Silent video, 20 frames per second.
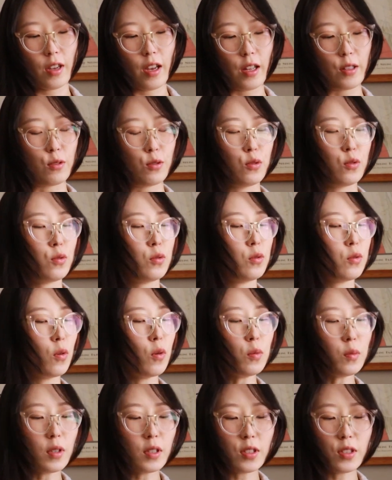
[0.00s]
and
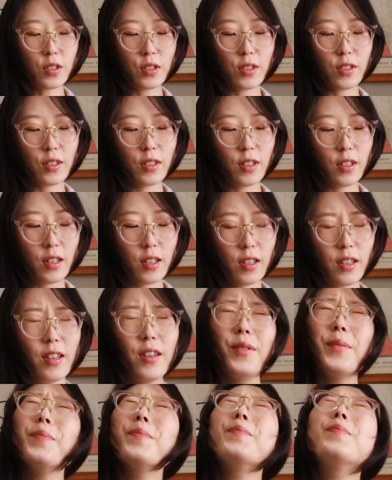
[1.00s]
so much
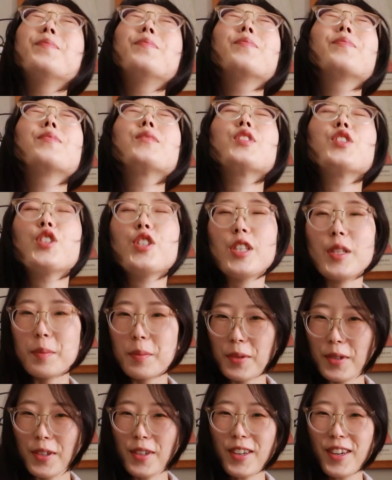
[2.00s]

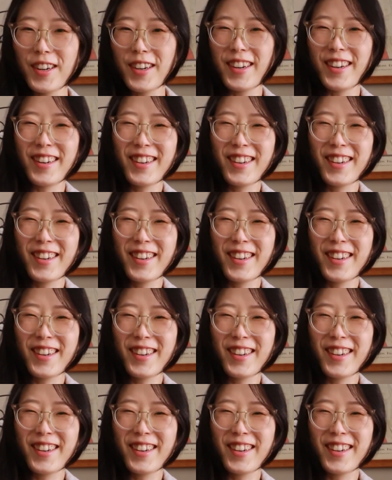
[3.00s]
cheaper